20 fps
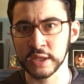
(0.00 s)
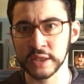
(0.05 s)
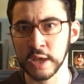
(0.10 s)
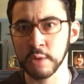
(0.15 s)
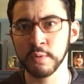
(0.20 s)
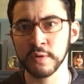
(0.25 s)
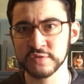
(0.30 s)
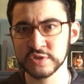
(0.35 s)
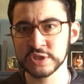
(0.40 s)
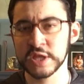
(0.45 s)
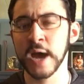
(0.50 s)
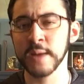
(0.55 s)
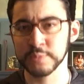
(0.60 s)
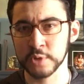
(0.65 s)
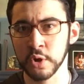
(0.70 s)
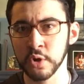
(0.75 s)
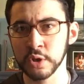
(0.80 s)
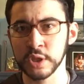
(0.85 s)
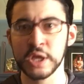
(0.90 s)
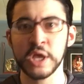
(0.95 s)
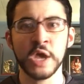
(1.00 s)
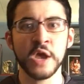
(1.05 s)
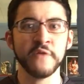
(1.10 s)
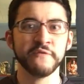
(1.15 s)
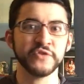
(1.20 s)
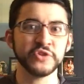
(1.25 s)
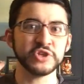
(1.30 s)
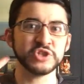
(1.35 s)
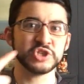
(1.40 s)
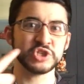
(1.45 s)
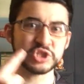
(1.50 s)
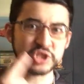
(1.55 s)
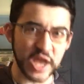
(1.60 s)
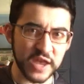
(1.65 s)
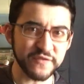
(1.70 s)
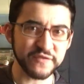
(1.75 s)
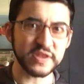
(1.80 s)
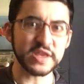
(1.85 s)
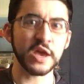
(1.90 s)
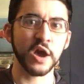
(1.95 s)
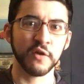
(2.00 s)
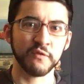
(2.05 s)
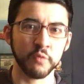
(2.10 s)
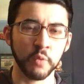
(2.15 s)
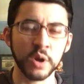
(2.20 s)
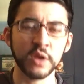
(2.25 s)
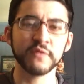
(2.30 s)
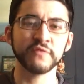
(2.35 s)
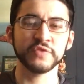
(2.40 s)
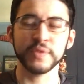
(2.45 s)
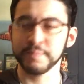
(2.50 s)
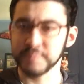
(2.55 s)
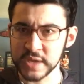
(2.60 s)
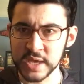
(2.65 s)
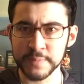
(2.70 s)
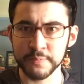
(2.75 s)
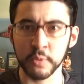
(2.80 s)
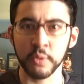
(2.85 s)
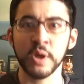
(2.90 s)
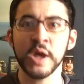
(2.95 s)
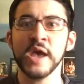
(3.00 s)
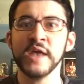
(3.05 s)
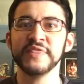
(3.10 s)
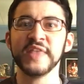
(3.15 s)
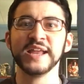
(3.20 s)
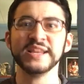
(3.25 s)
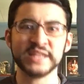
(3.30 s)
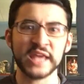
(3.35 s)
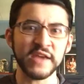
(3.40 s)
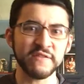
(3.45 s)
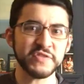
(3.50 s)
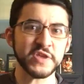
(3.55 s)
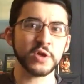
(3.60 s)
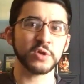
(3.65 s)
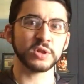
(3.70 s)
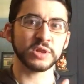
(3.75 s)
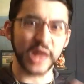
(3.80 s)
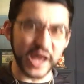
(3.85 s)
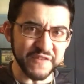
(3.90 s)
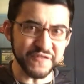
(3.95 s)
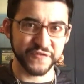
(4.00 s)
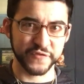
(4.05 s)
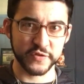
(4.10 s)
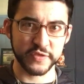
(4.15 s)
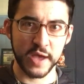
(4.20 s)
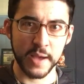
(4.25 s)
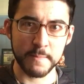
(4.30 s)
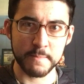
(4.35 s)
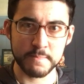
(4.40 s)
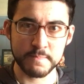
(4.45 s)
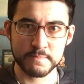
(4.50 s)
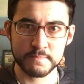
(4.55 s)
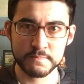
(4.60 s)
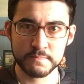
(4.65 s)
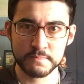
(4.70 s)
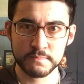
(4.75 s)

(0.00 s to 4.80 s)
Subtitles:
and they would have stopped early for the safety of one of the people that gave their life for them,